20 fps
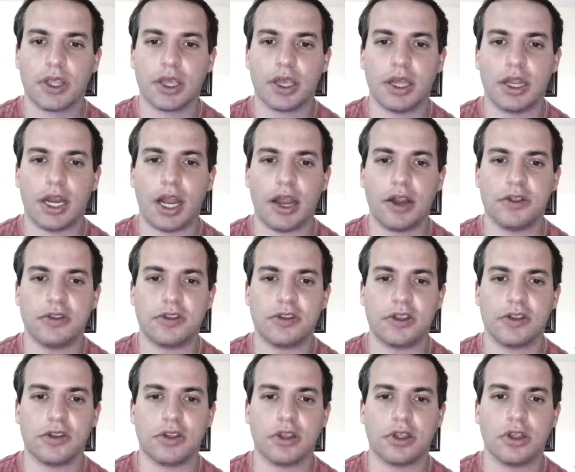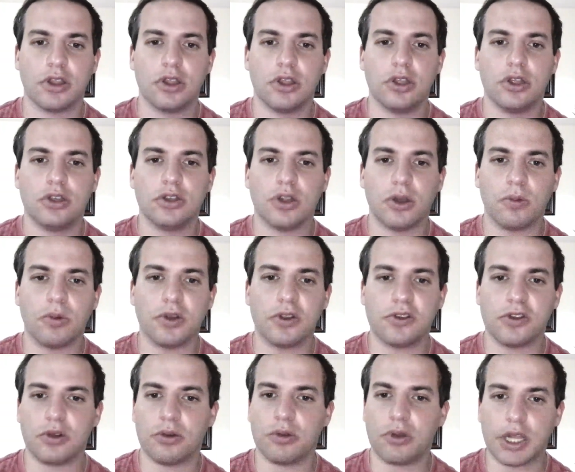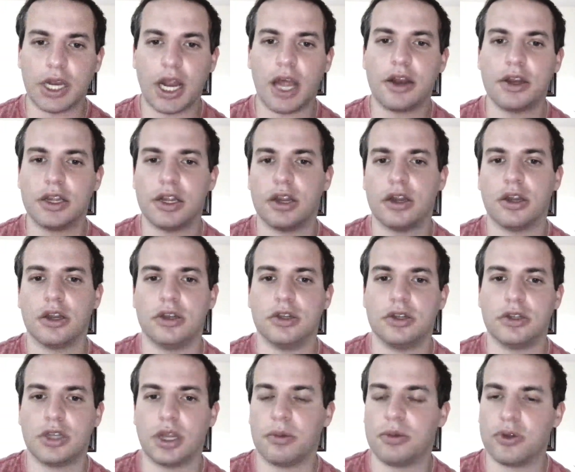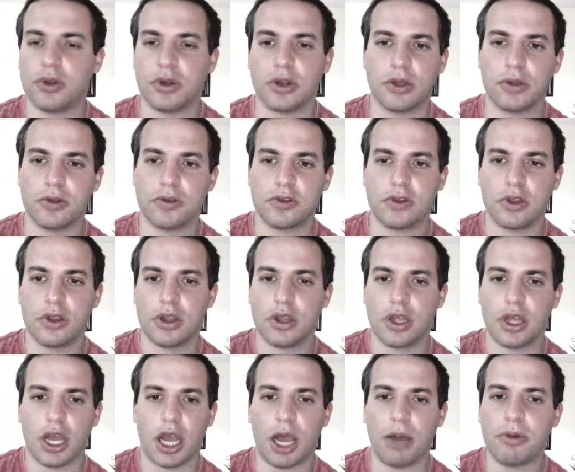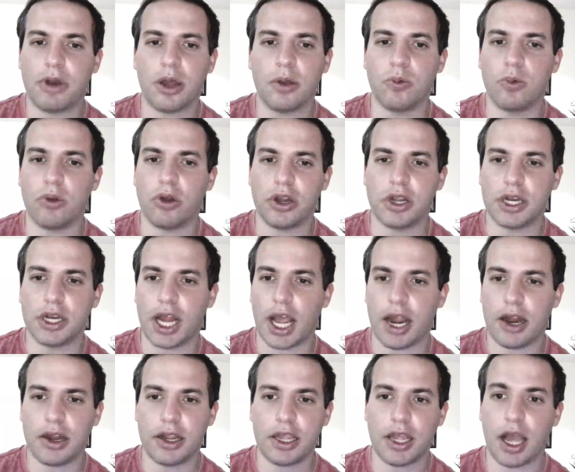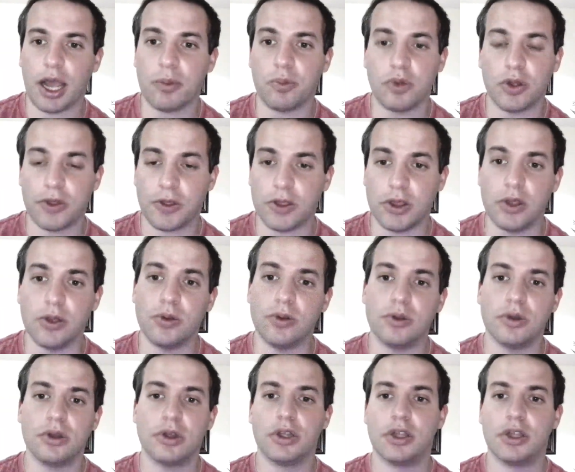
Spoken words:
and Harry says, like, don't worry, sir, we'll get out of here. And Dumbledore goes, I'm not worried, Harry, I'm with you.